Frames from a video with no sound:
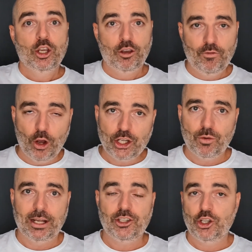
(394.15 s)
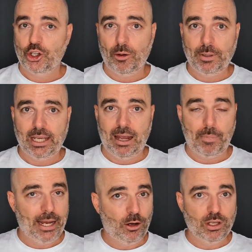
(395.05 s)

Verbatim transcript: conversion rates in your shopping campaign.